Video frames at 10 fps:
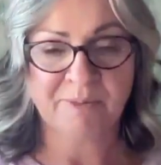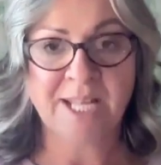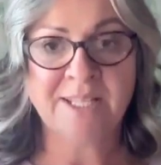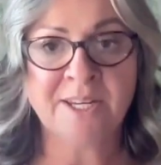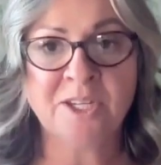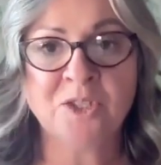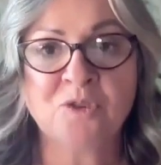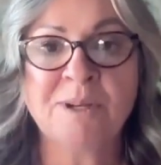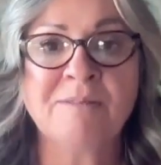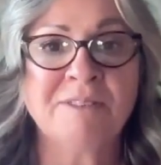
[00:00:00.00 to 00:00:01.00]
It's an
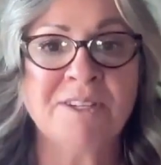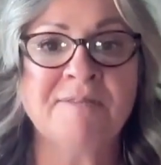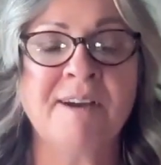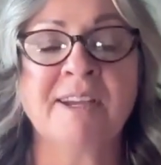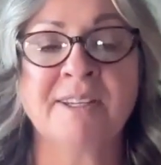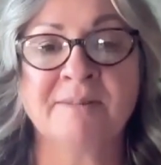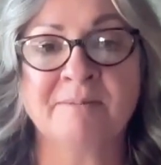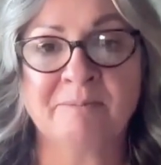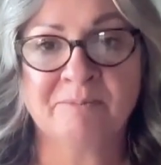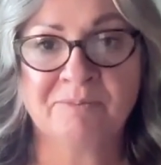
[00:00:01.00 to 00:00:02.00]
instrument of the divine.
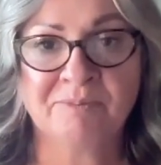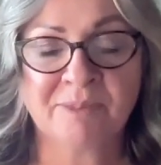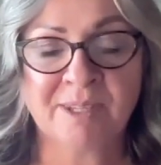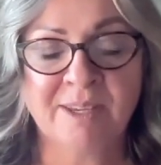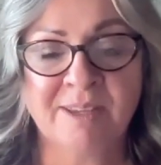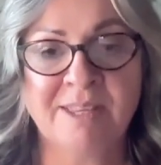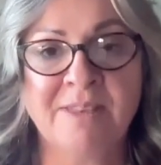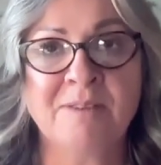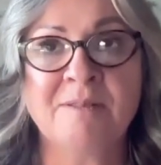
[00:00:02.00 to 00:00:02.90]
That